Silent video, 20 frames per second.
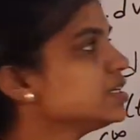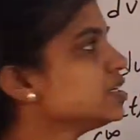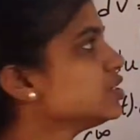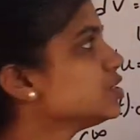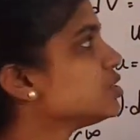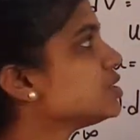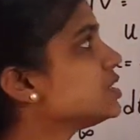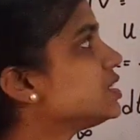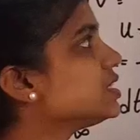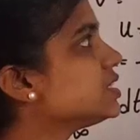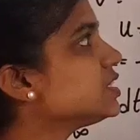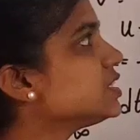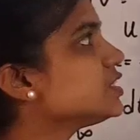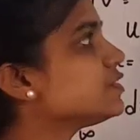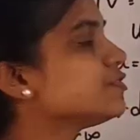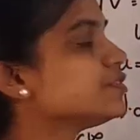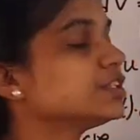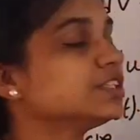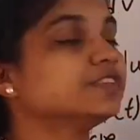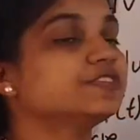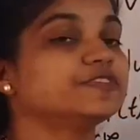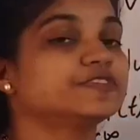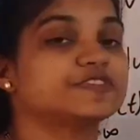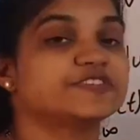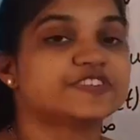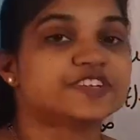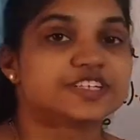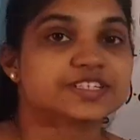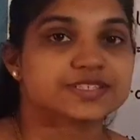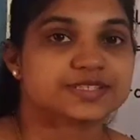So this is for the
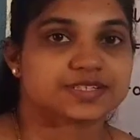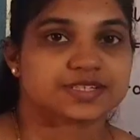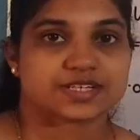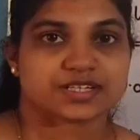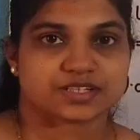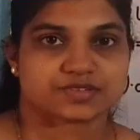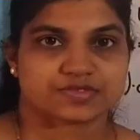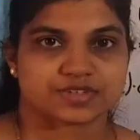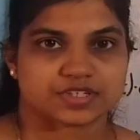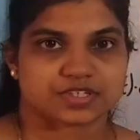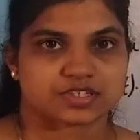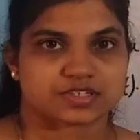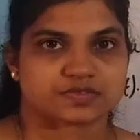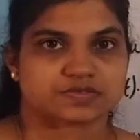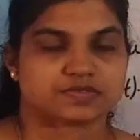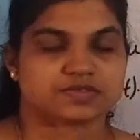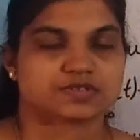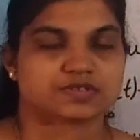first derivative.